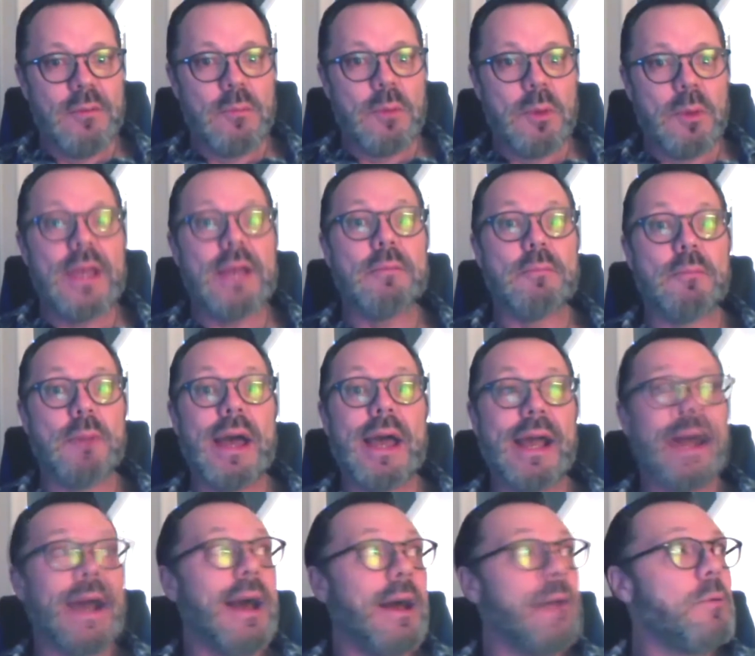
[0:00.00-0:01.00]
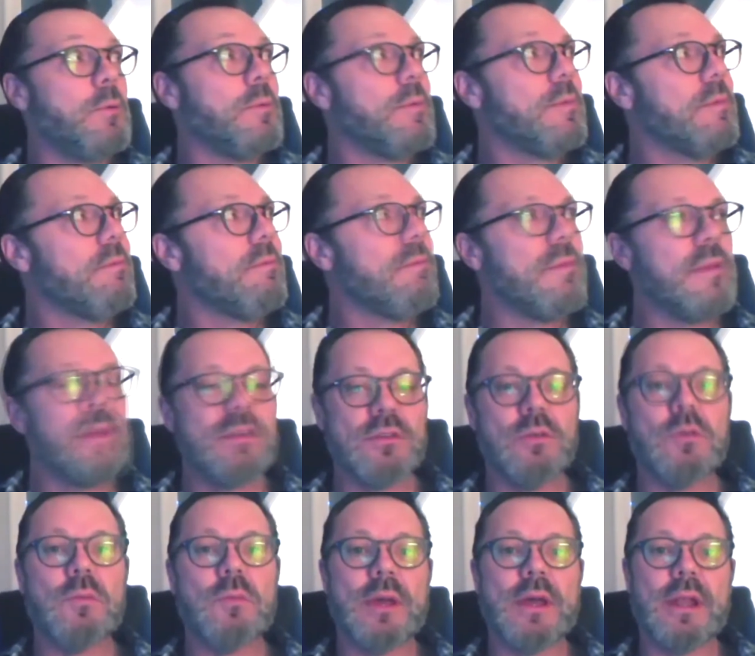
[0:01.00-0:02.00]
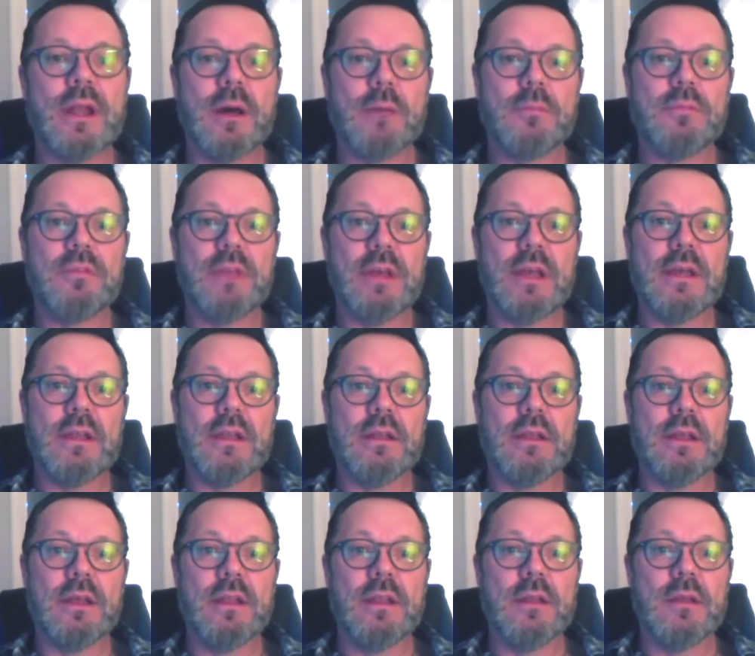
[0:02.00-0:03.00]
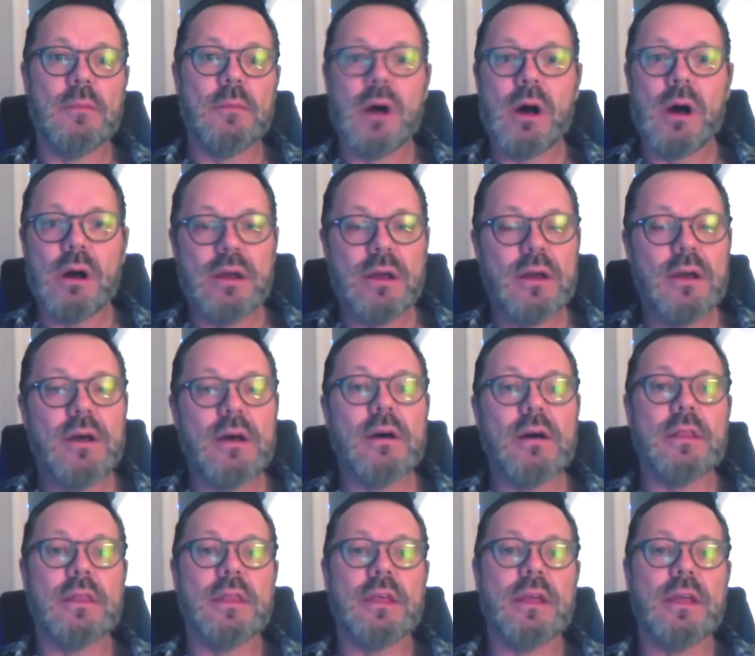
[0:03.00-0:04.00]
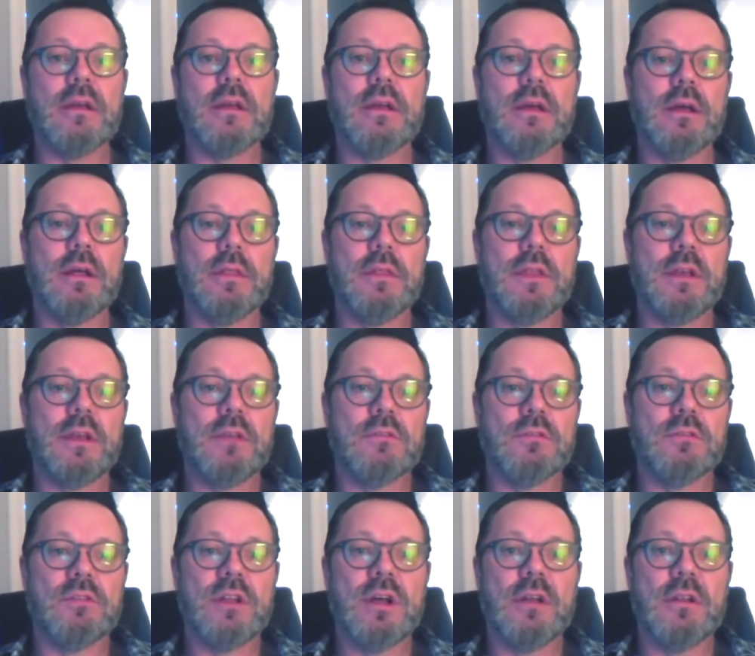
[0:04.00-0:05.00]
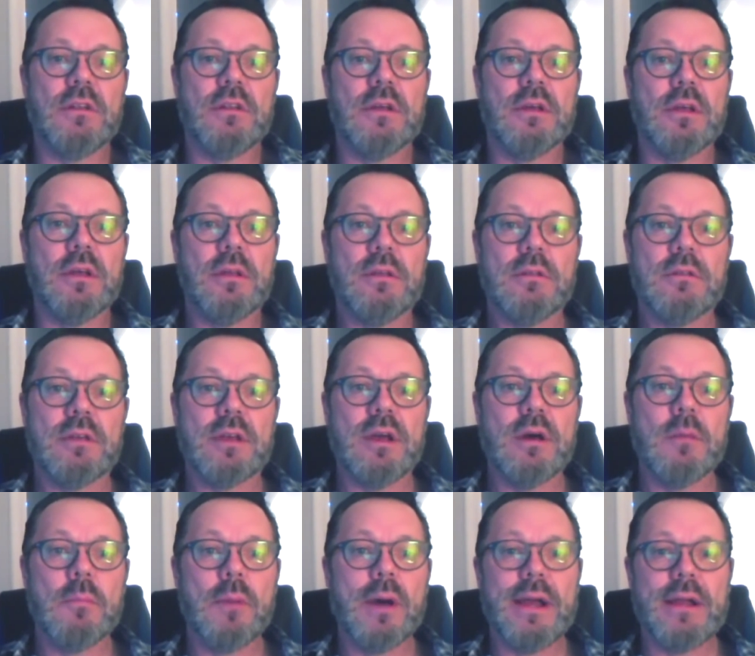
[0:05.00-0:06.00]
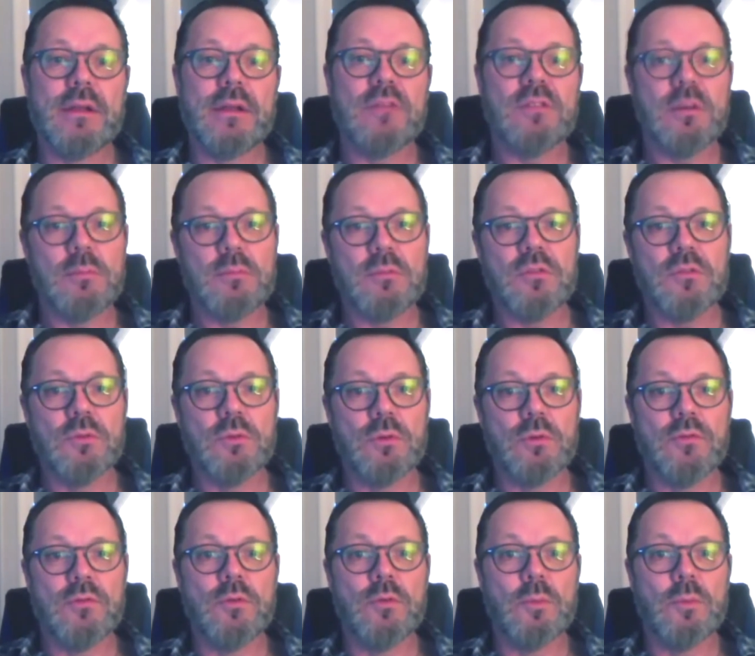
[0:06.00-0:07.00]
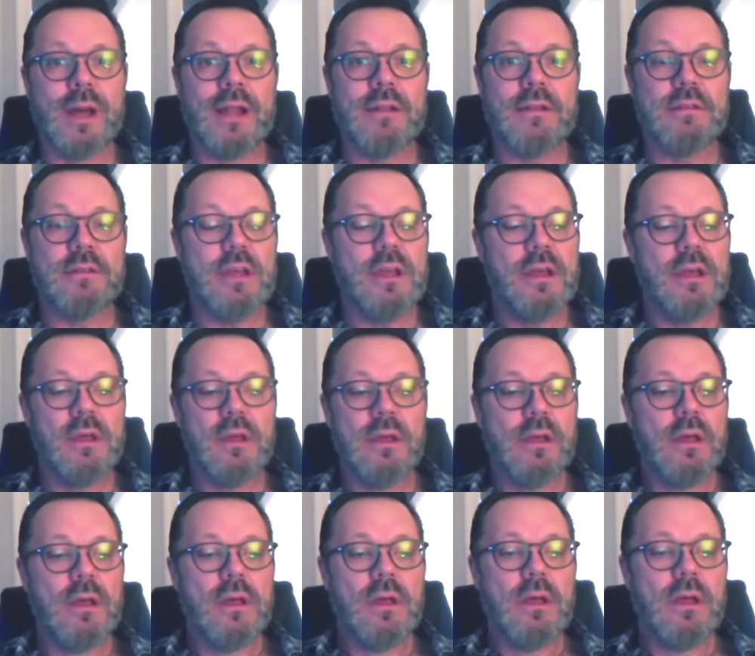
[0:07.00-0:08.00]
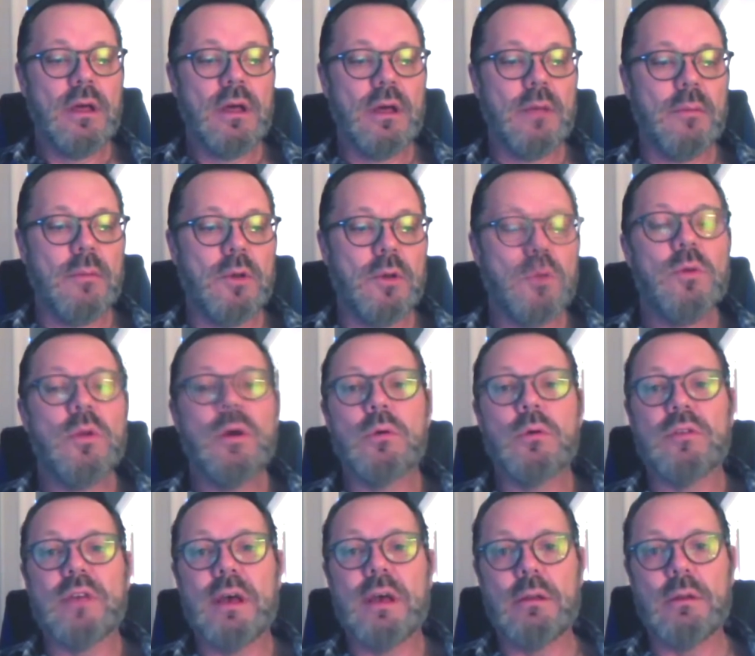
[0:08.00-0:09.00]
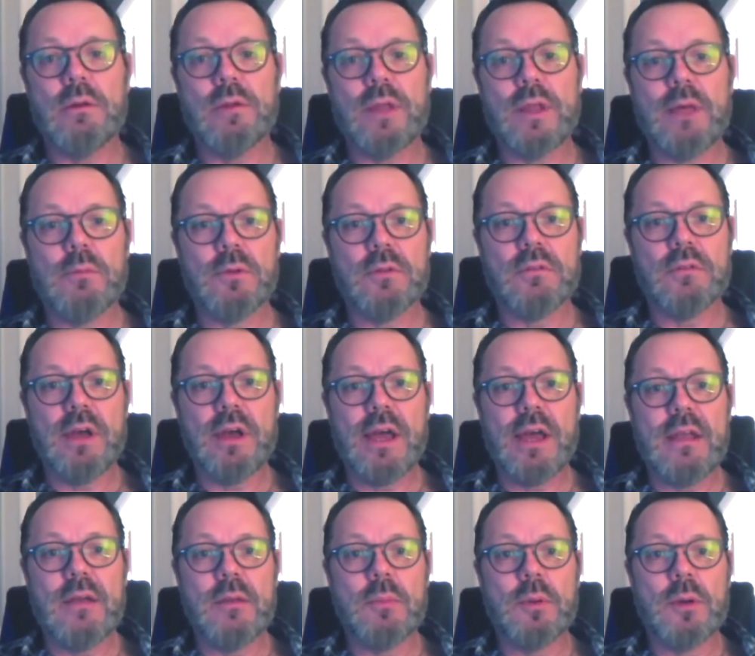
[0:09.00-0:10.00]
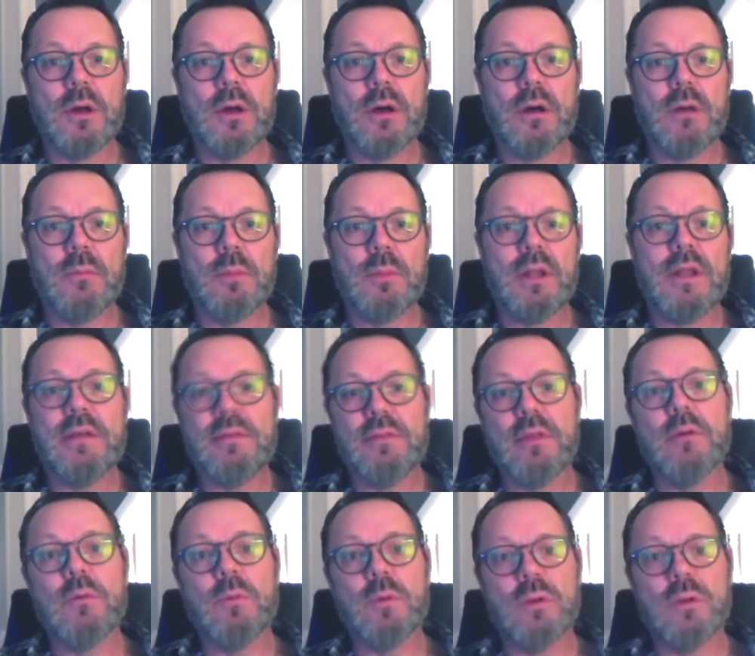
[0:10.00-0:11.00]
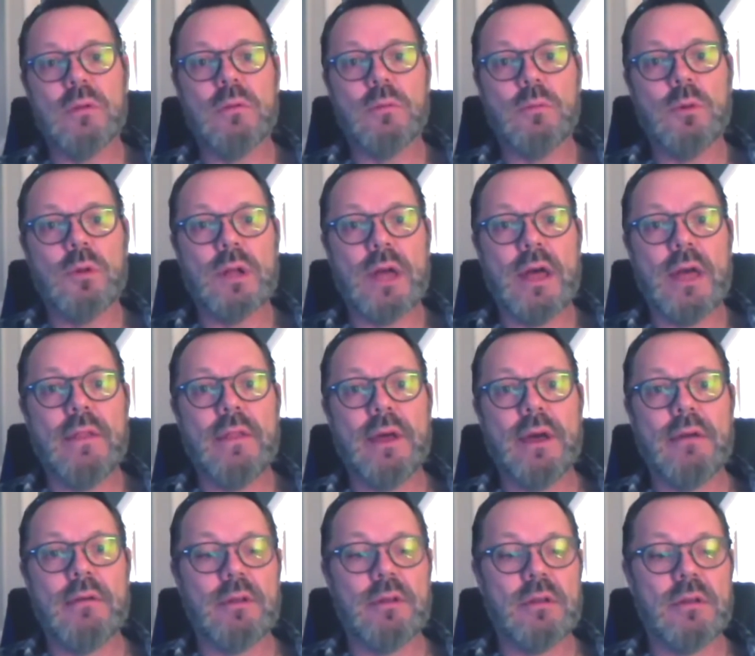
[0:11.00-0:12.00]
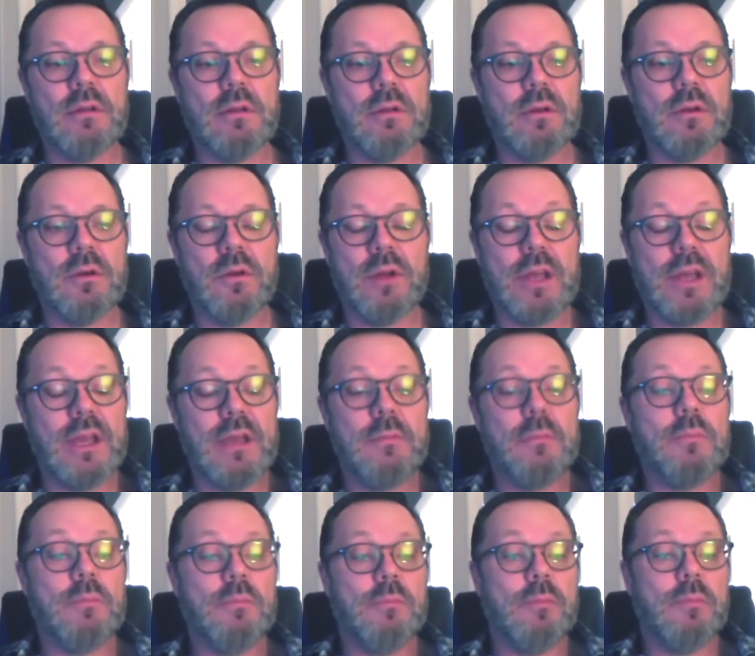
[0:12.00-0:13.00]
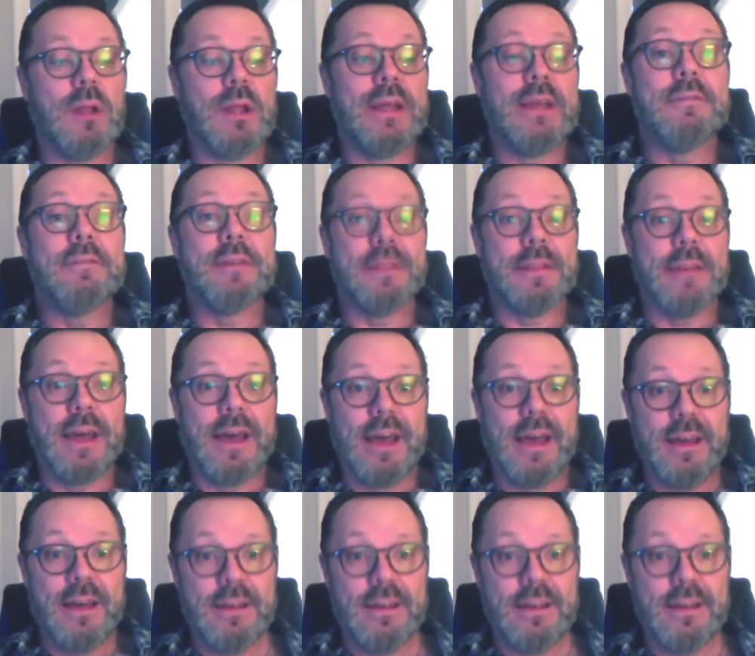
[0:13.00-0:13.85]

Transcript: being back out, there's going to be an uptick in the market. I think things will start to come back to some sort of normality. Who knows how long that will take, but I believe that we'll get there, and we've got to keep believing that.